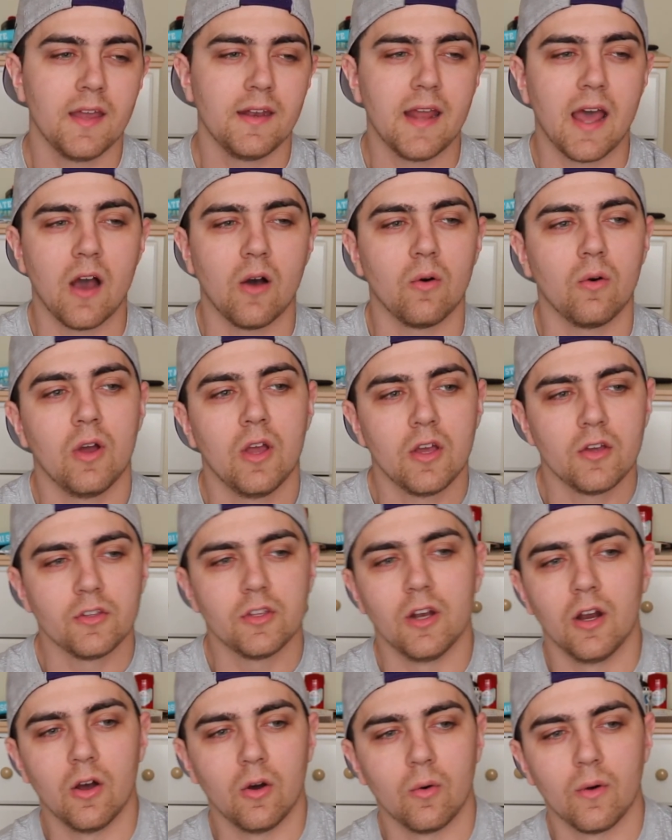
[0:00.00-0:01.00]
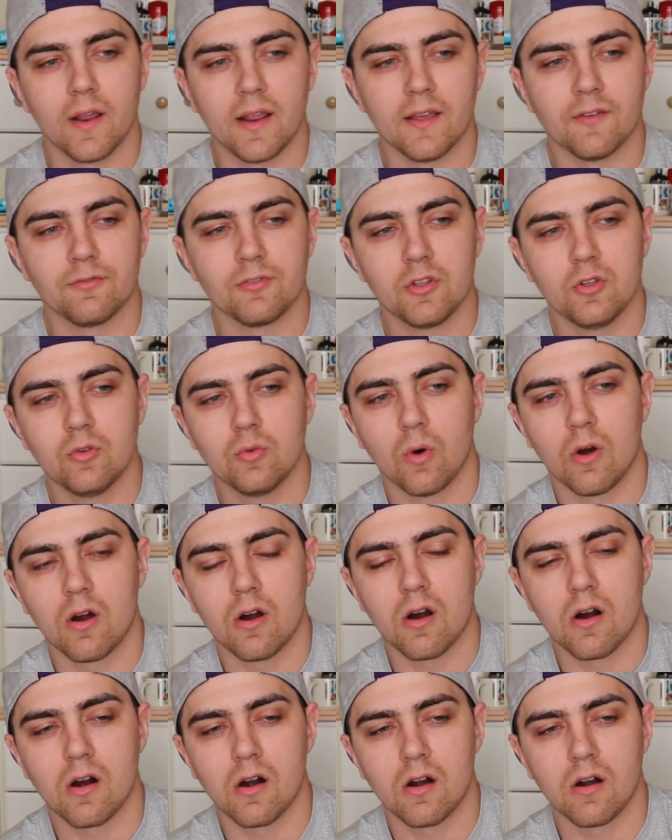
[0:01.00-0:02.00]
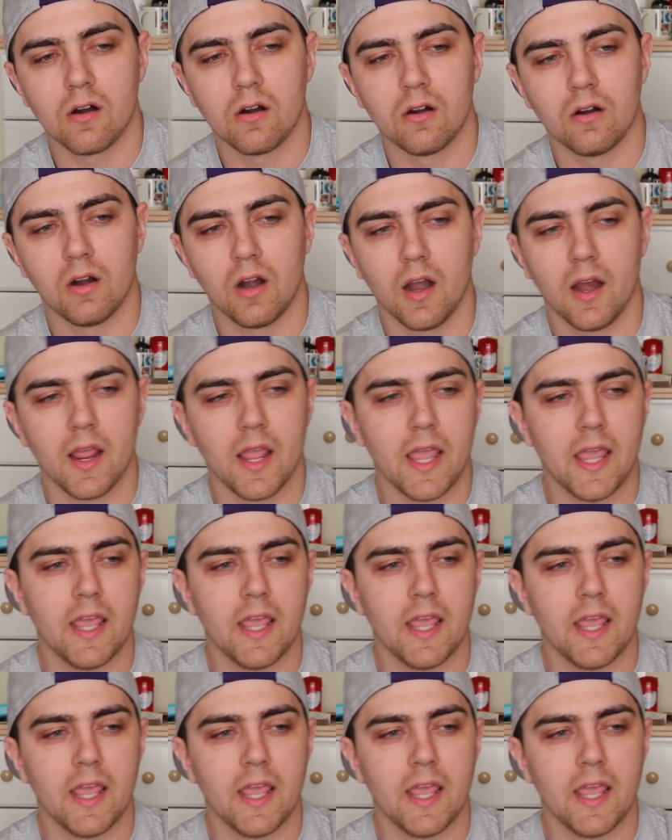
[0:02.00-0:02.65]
Now, you know, if you are